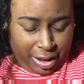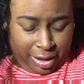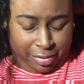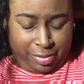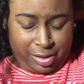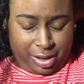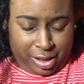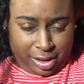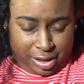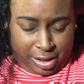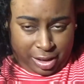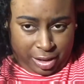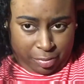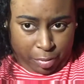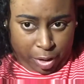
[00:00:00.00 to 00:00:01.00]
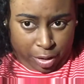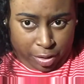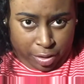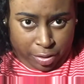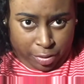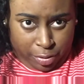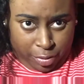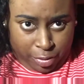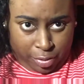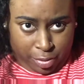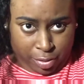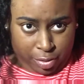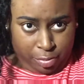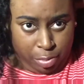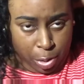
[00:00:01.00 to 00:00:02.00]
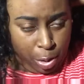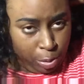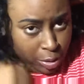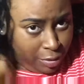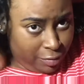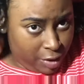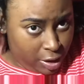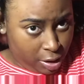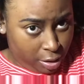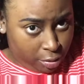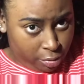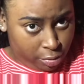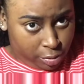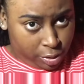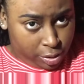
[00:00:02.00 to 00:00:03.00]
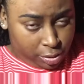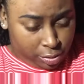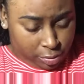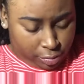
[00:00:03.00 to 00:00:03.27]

I've said this in my other pony videos.